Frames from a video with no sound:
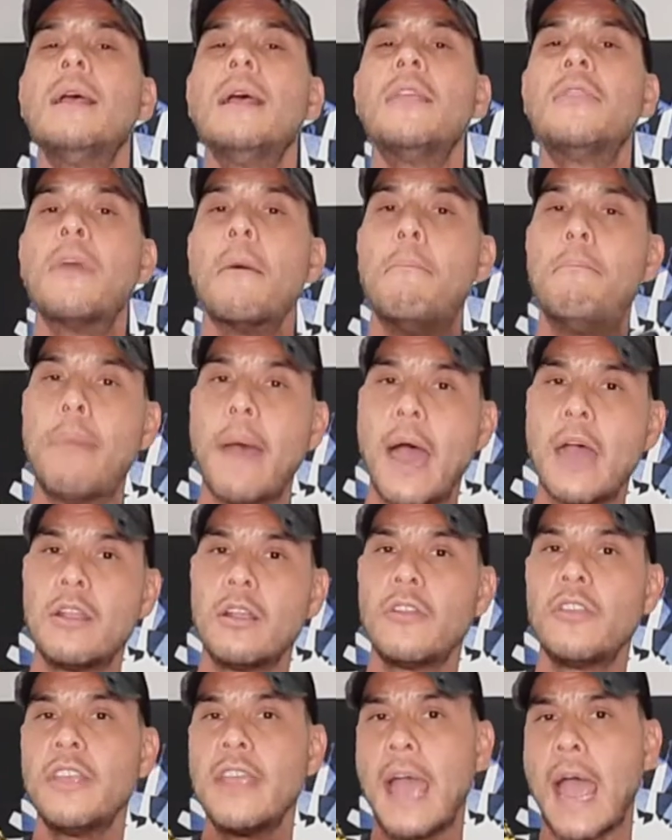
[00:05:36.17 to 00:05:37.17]
the
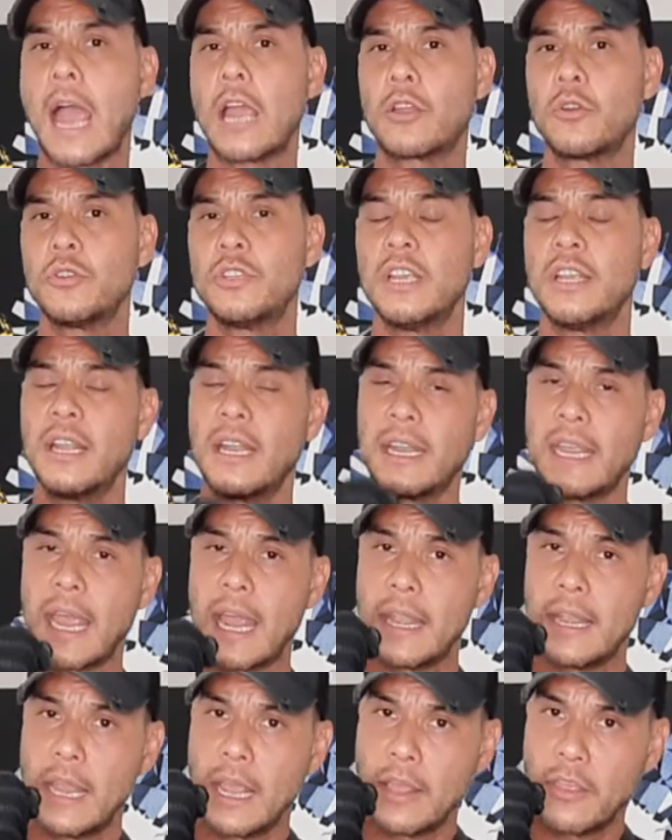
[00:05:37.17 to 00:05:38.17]
better the accuracy, and
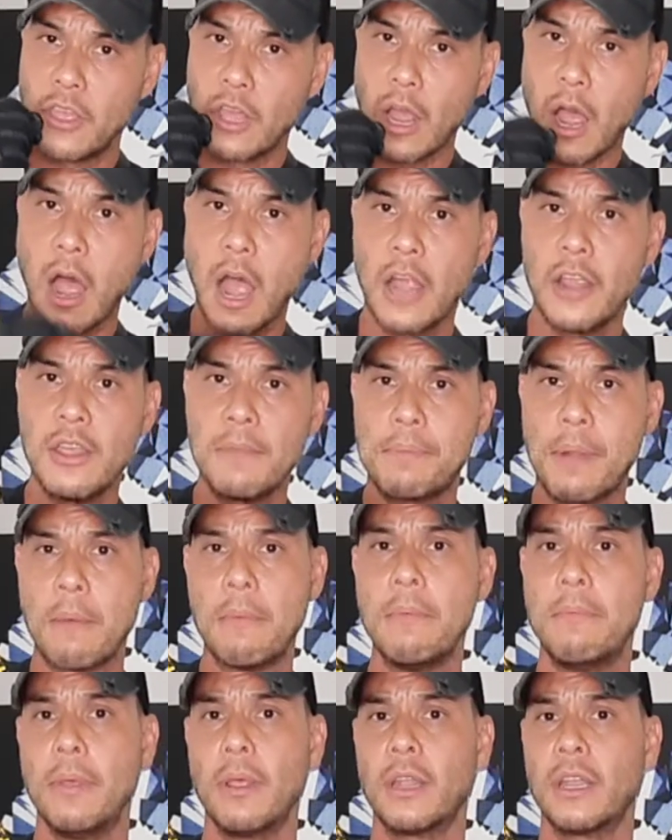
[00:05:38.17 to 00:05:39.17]
again, the higher the
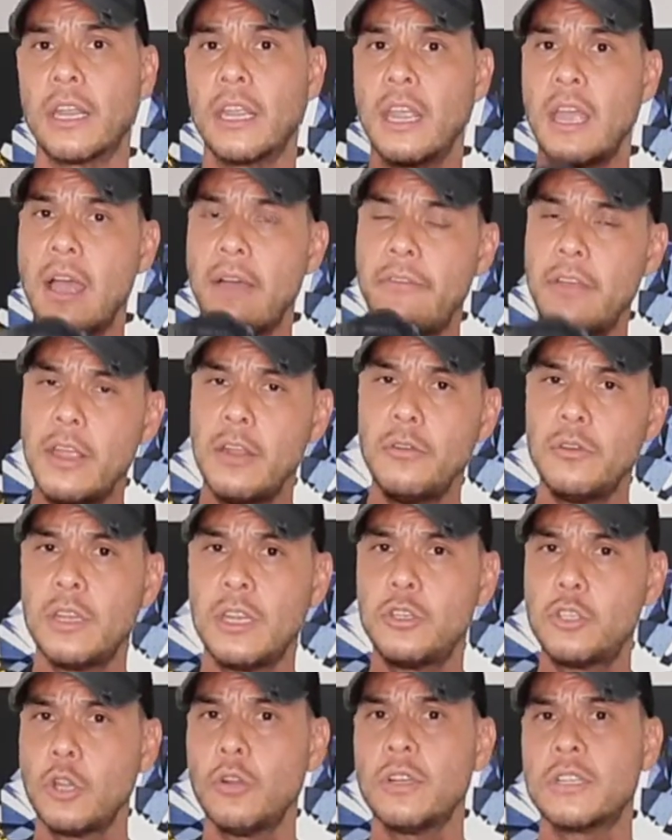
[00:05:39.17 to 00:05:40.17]
probability of
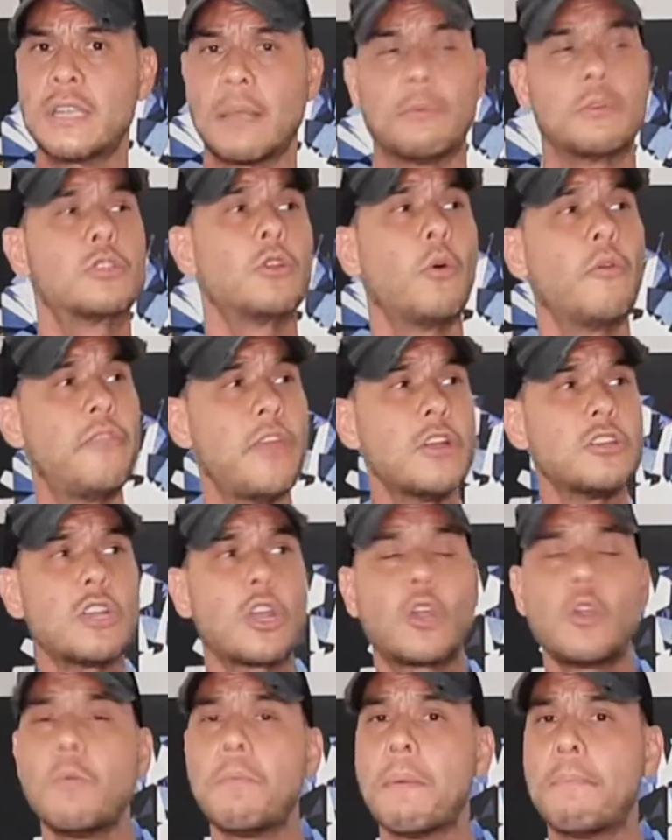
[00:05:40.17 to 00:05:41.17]
shooting someone. So if there's a
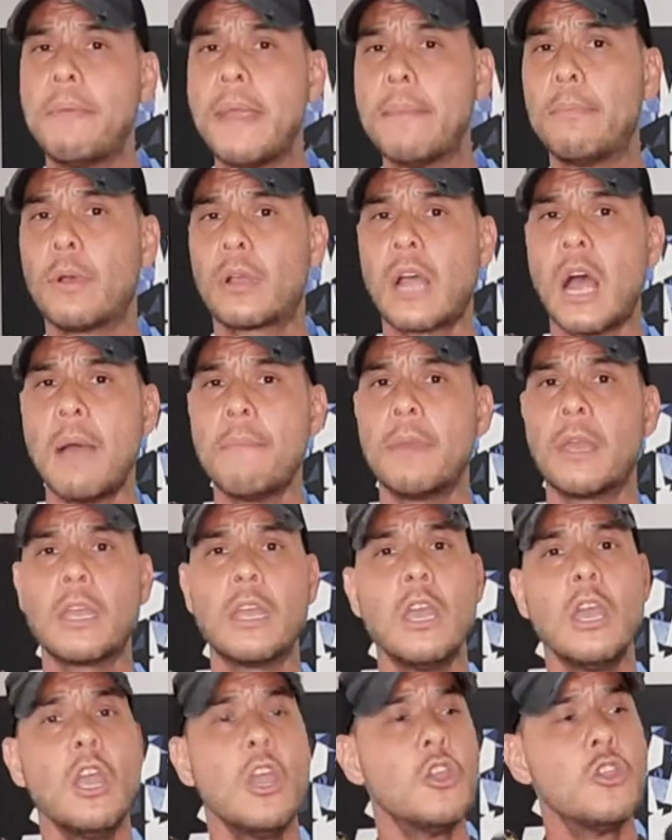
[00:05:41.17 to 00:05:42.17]
group of people coming,
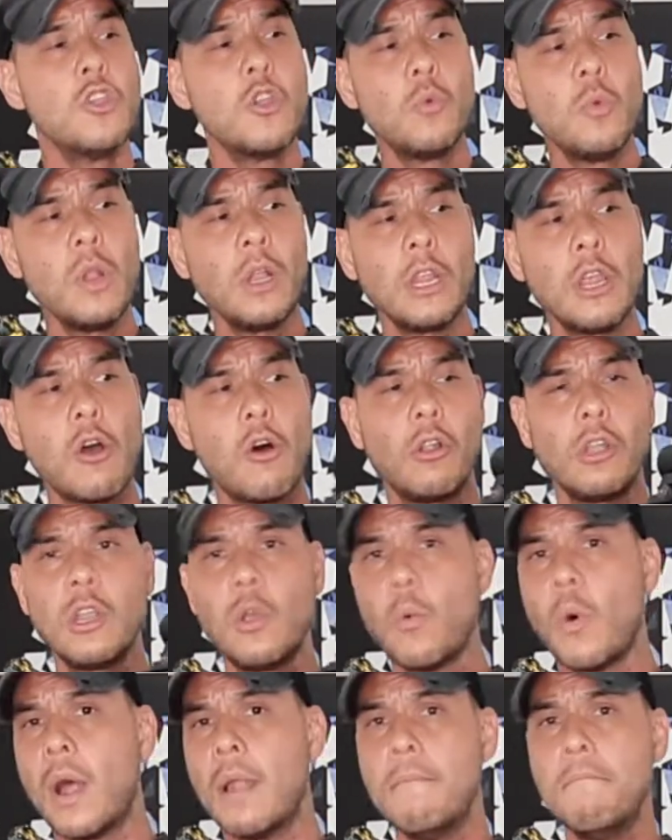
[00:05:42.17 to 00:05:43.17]
you really only
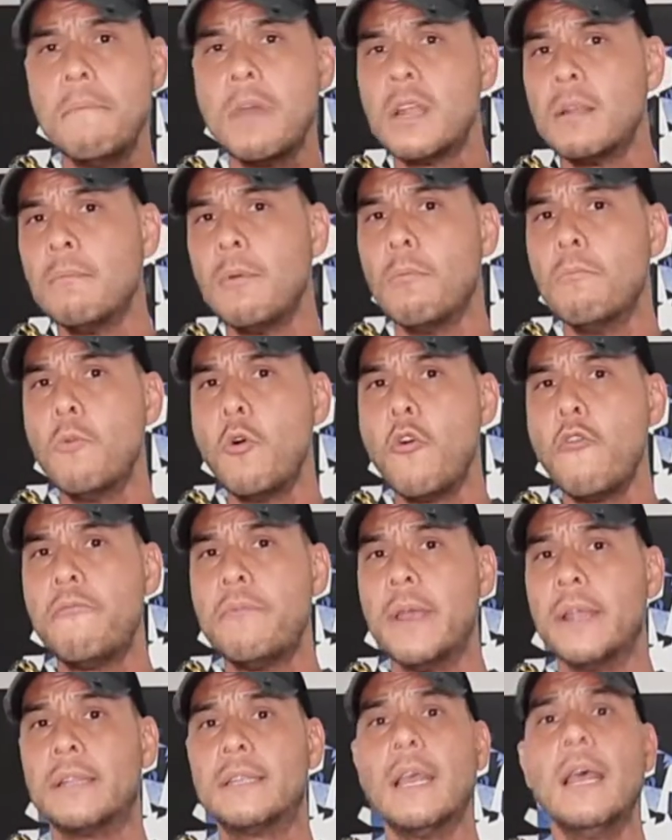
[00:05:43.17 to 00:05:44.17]
want minimal
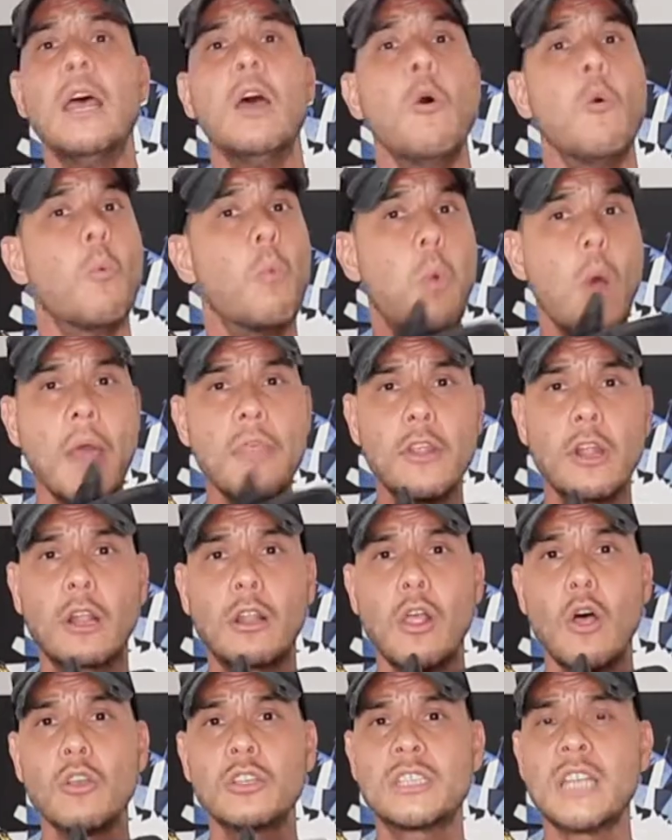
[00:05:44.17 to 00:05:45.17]
movement. When they're
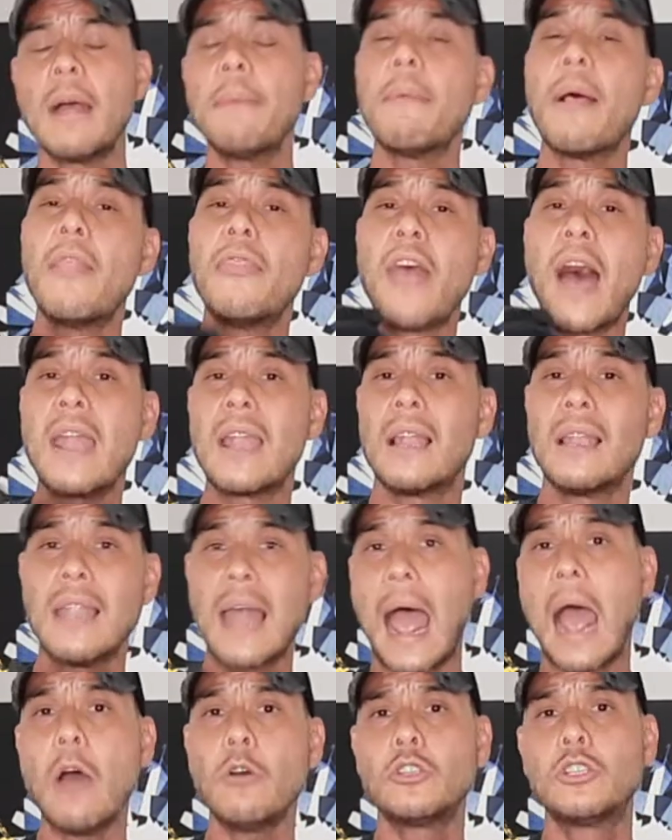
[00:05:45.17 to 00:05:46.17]
close up, that
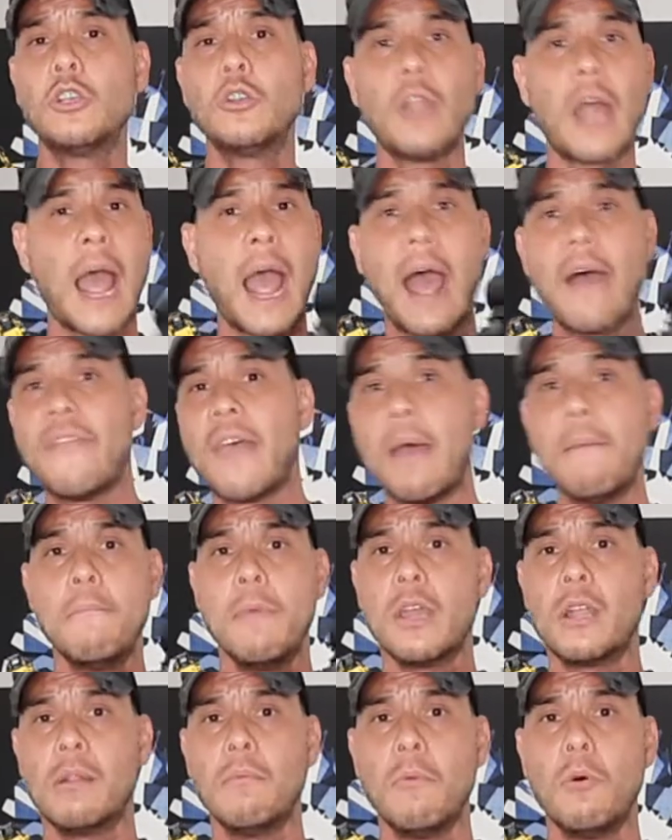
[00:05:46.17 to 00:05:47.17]
allows you to have that
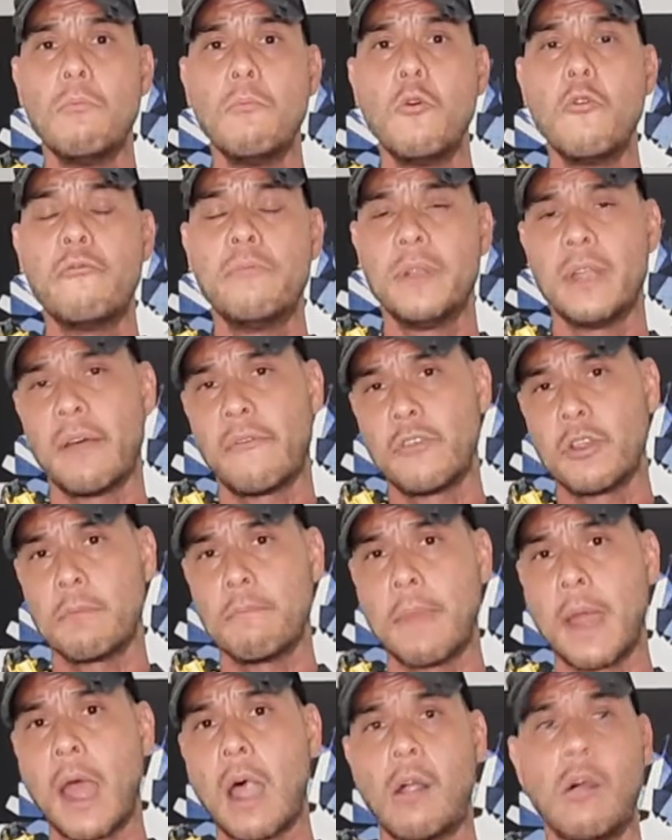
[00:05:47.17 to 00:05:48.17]
minimal movement of your
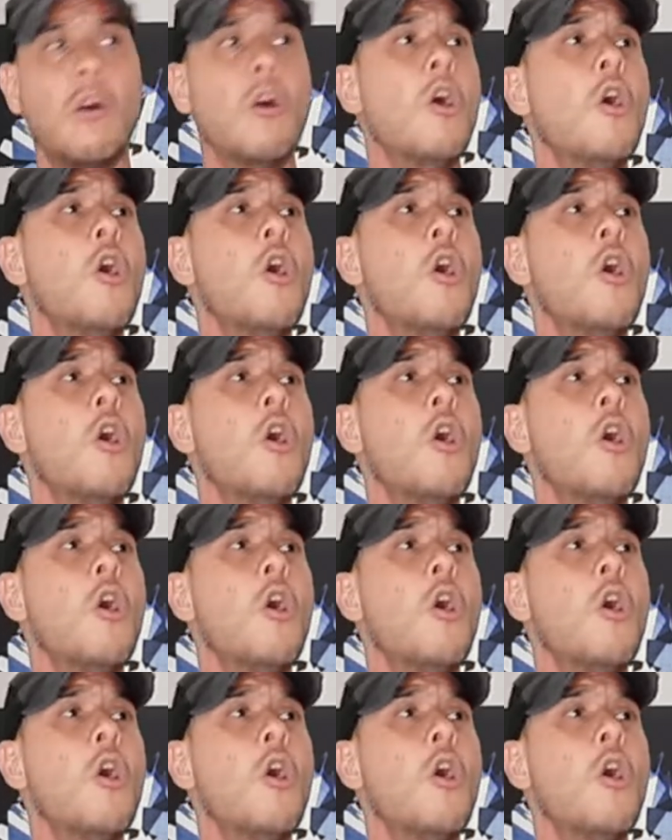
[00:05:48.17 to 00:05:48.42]
barrel.